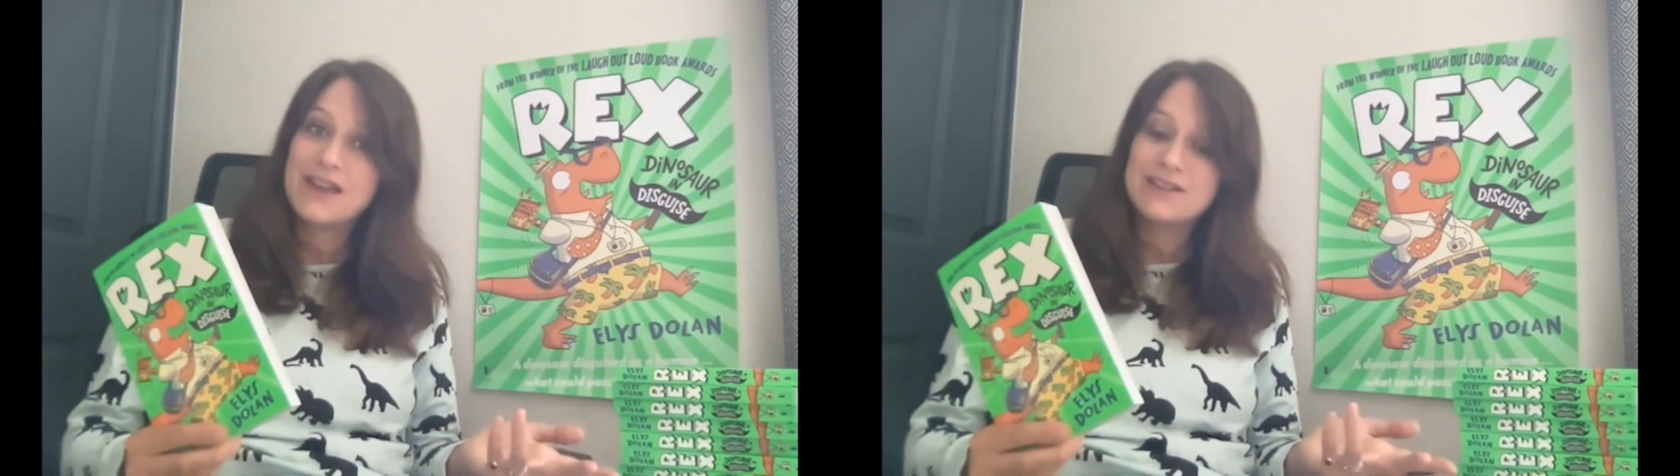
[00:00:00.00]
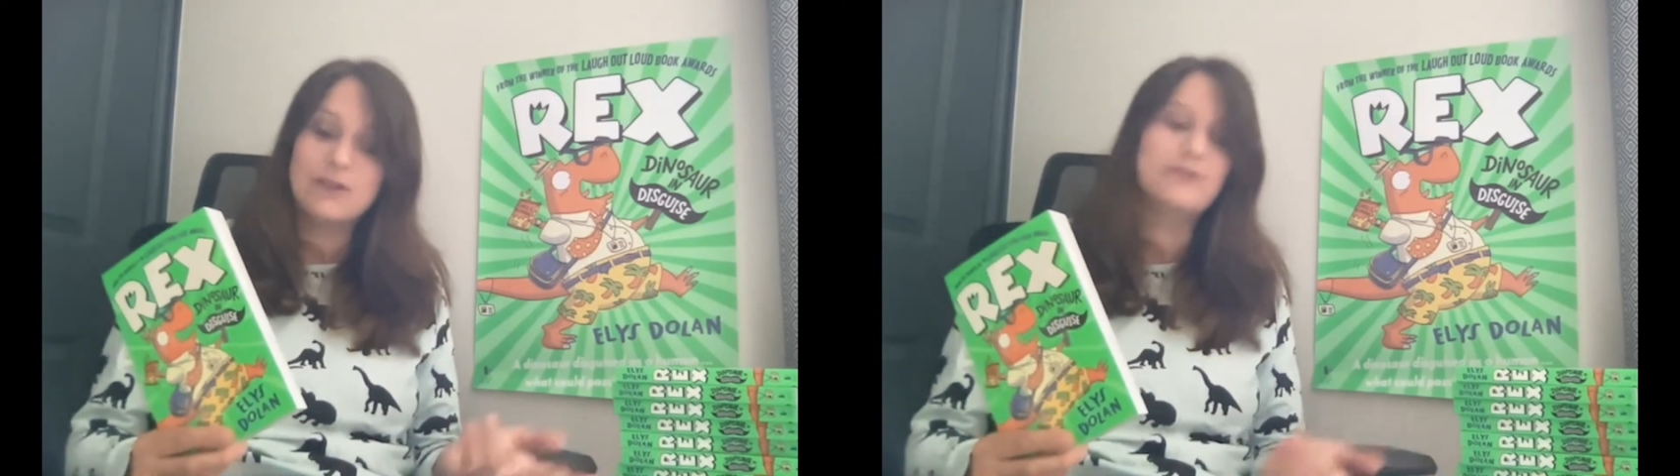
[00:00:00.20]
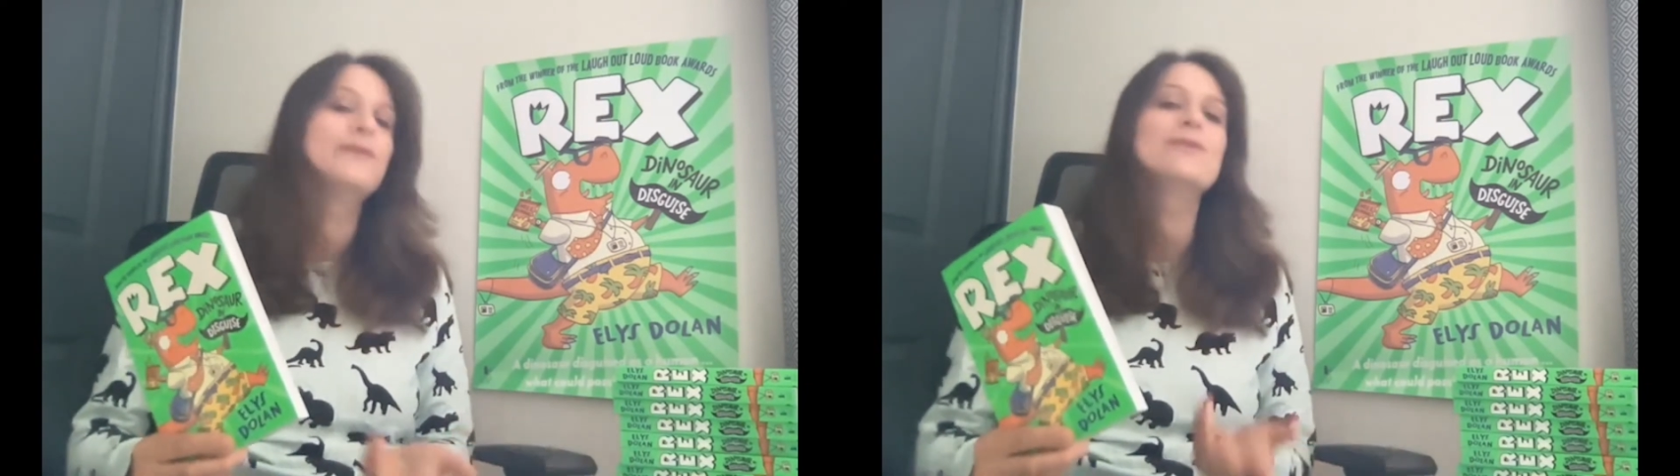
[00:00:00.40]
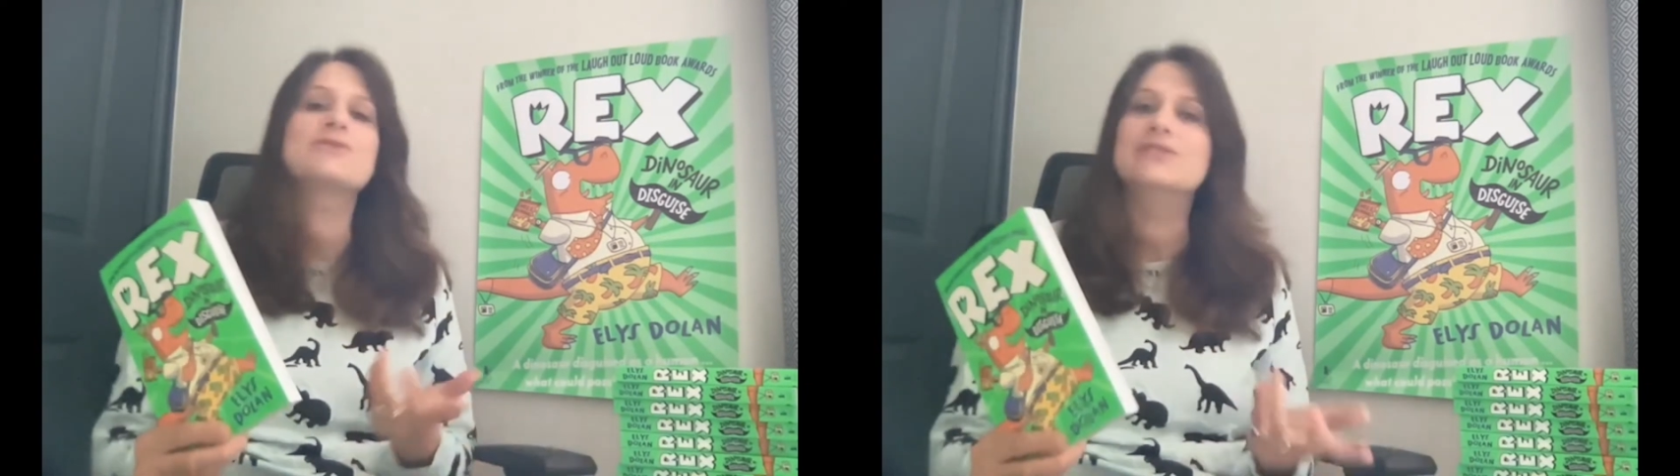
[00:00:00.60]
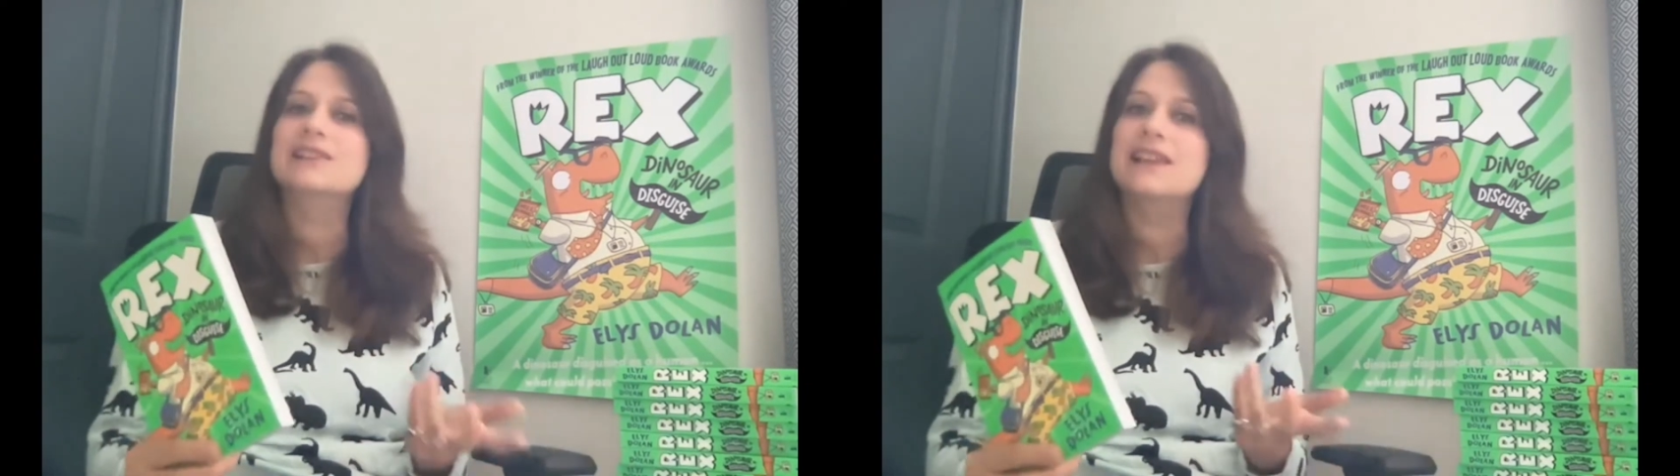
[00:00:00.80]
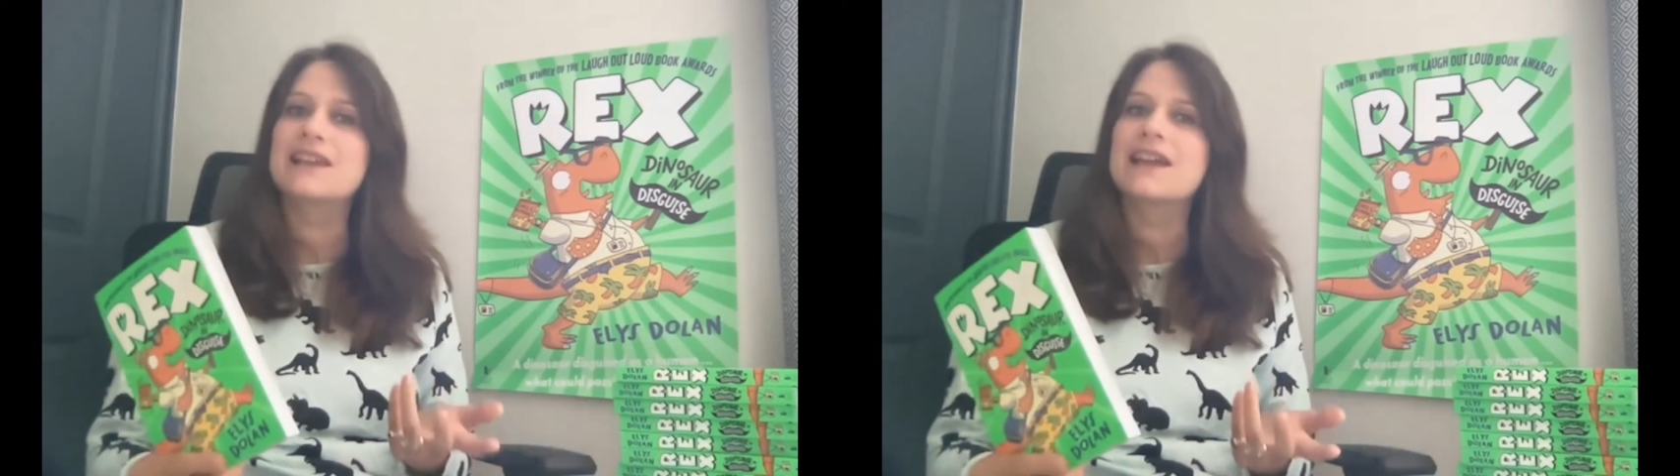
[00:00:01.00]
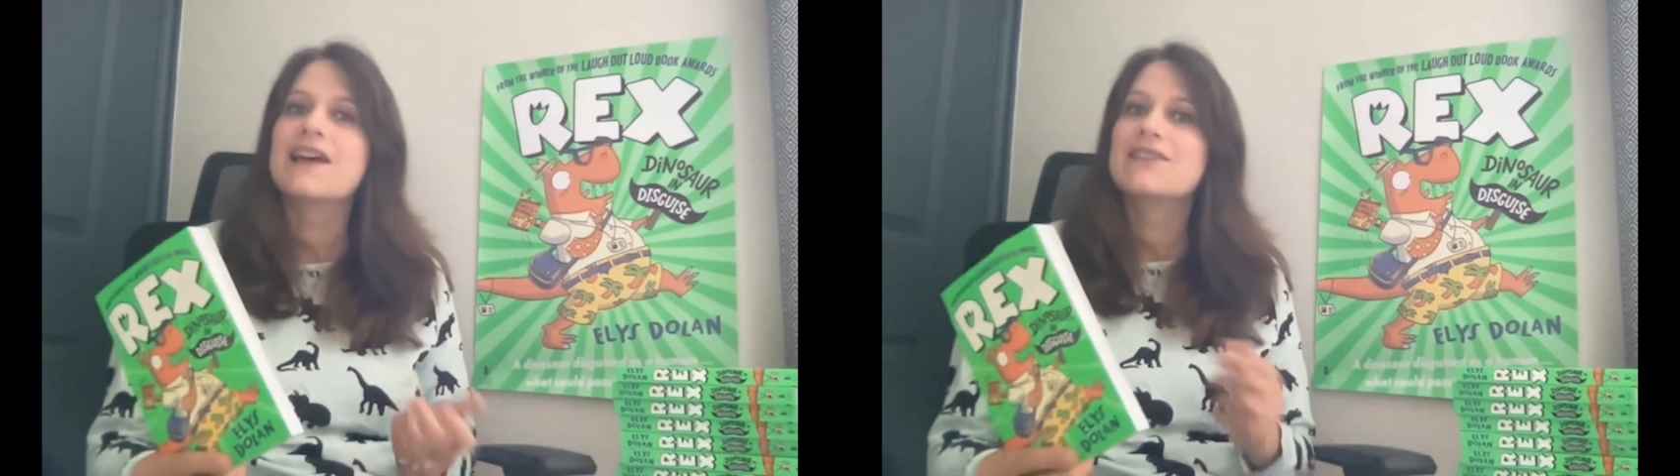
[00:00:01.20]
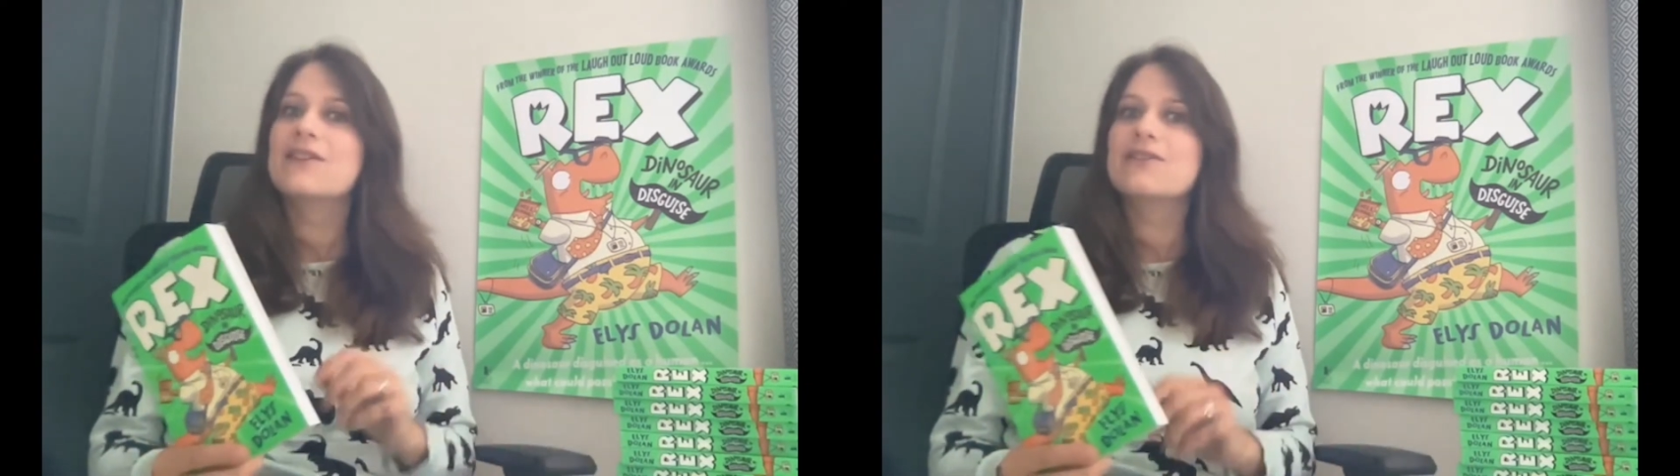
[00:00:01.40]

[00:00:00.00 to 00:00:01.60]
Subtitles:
Now, fortunately, there